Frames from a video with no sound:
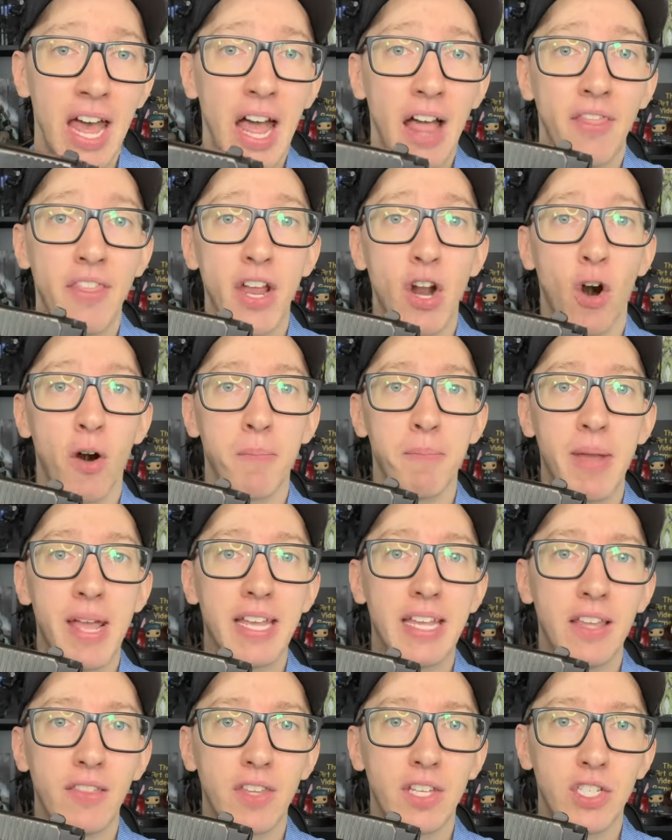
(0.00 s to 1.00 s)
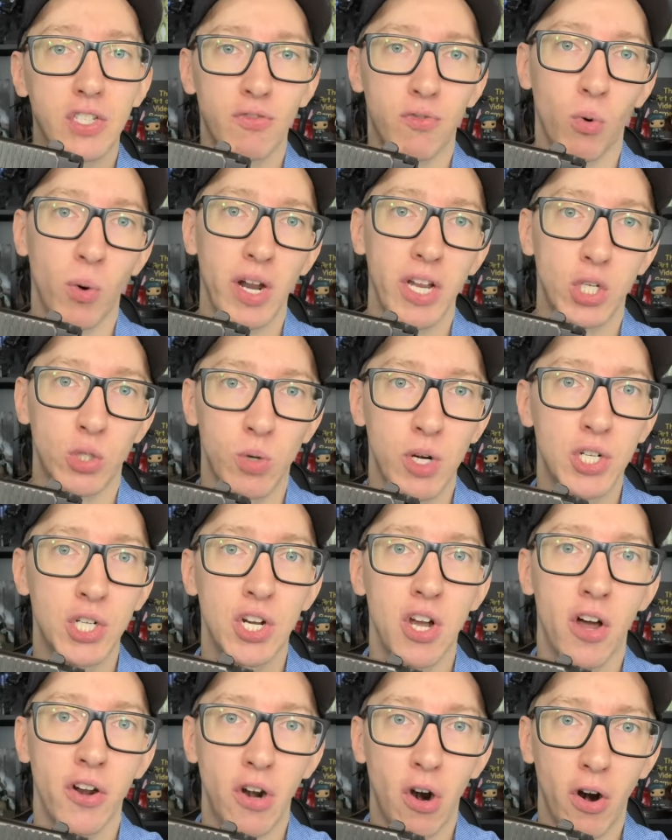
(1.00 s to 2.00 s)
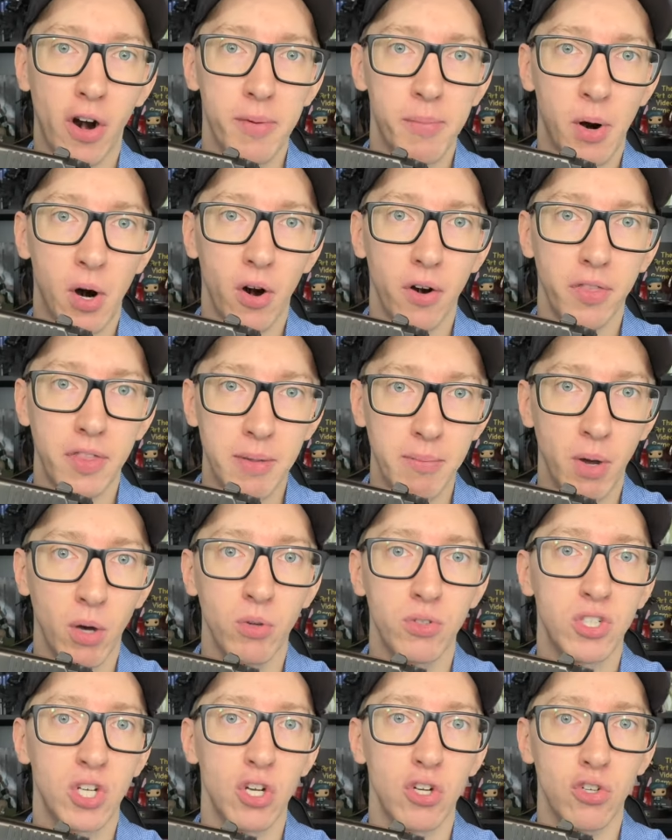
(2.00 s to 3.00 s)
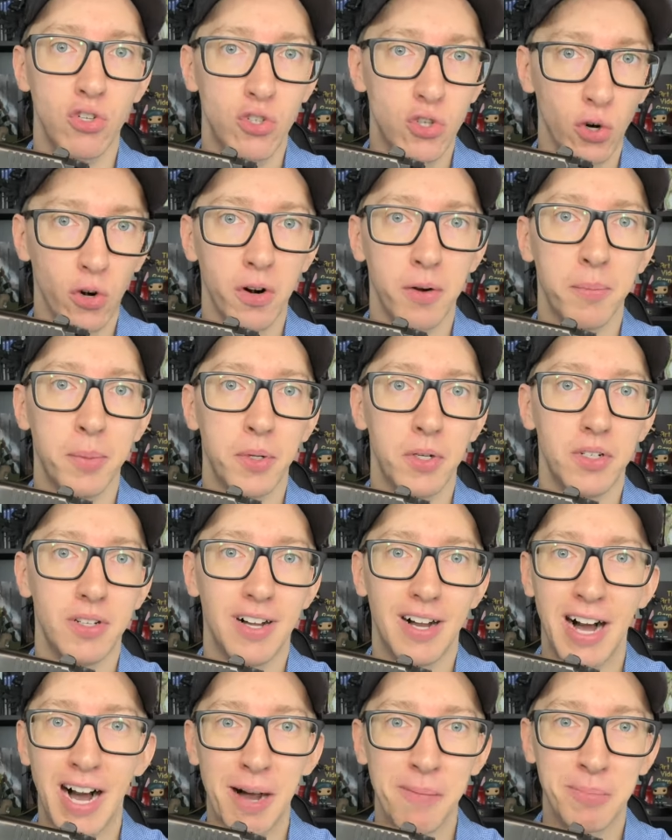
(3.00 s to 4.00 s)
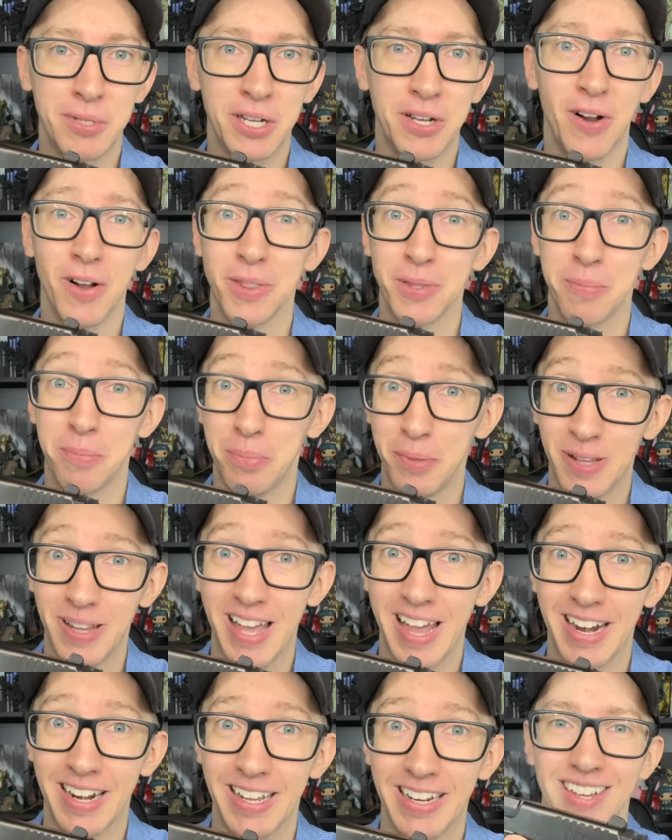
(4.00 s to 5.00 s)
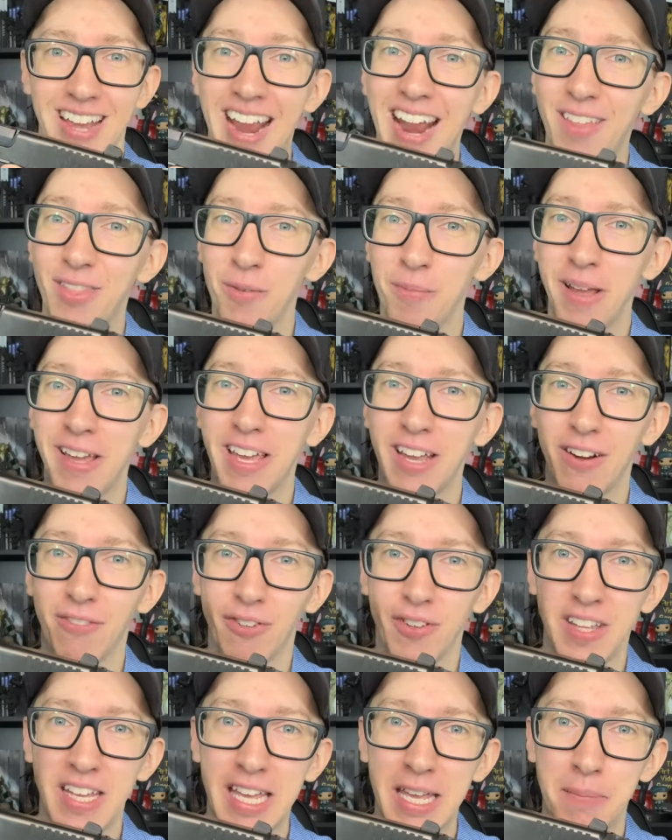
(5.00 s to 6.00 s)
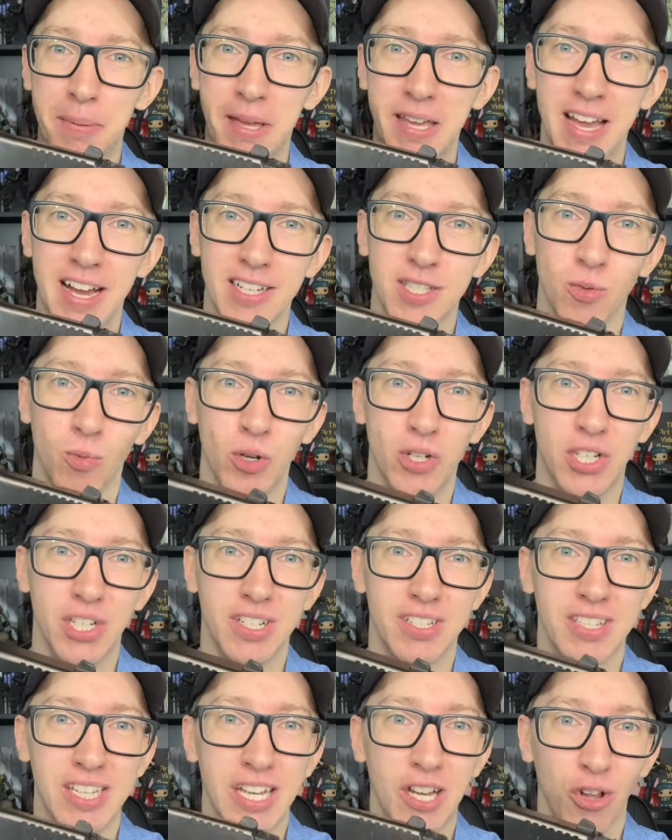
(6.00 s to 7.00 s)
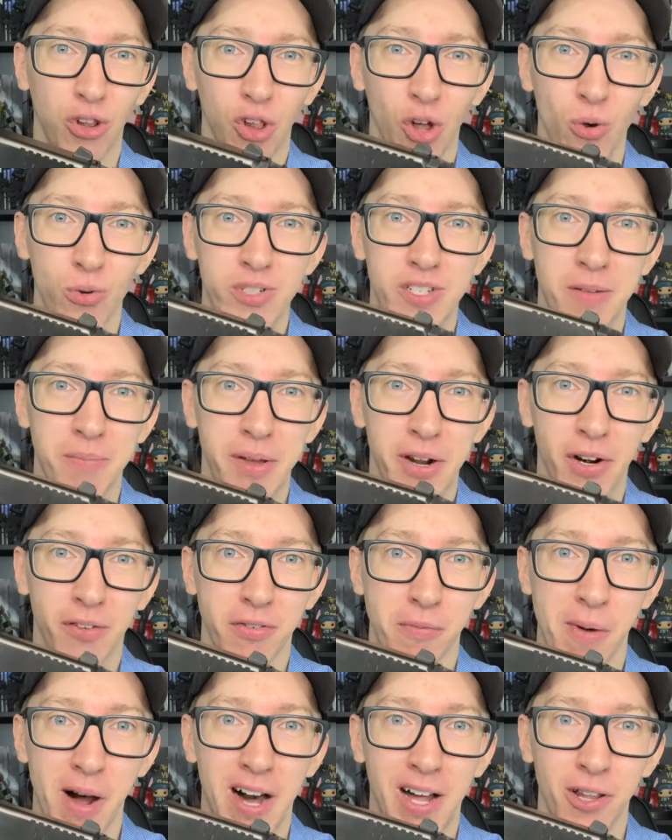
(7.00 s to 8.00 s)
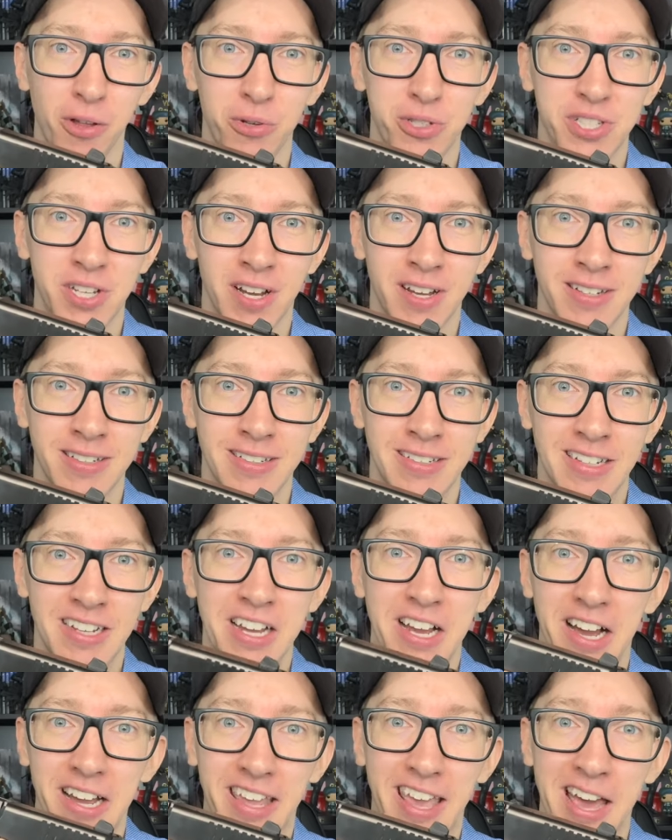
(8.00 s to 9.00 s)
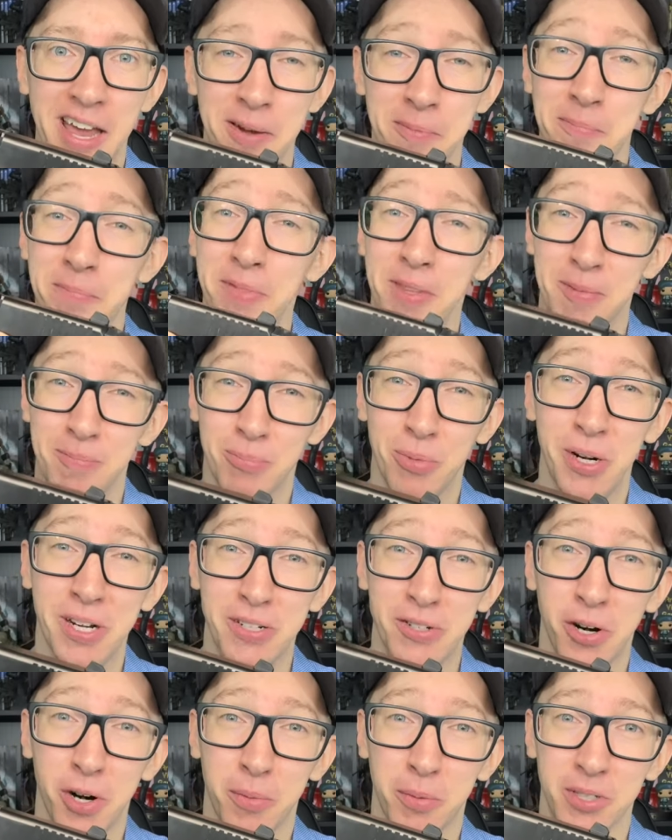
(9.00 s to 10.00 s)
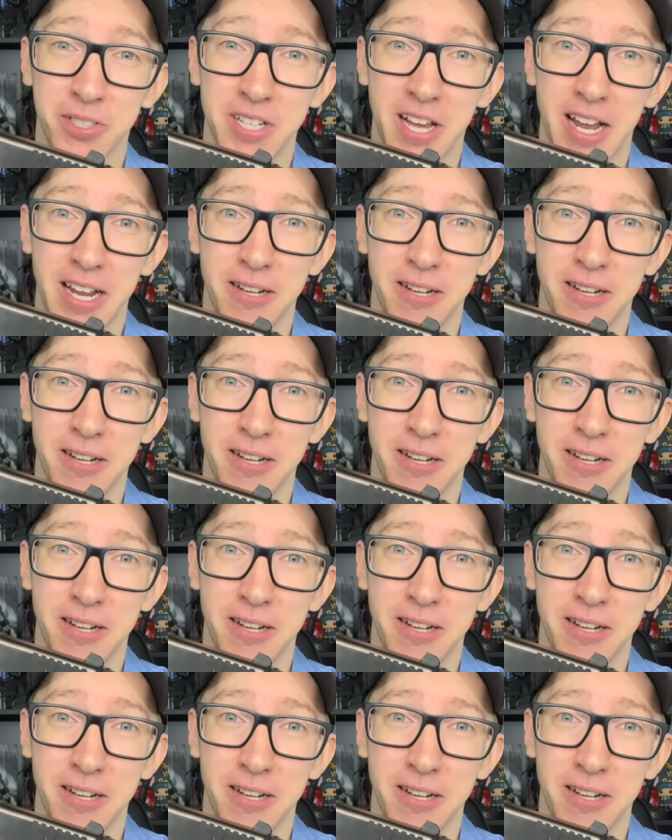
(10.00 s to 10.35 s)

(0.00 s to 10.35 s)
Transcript: They are making this for a Trijicon RMR, the most durable optic on the planet, and they're making it for the EPS, which is the closed emitter from HoloSun. Again, pretty durable site.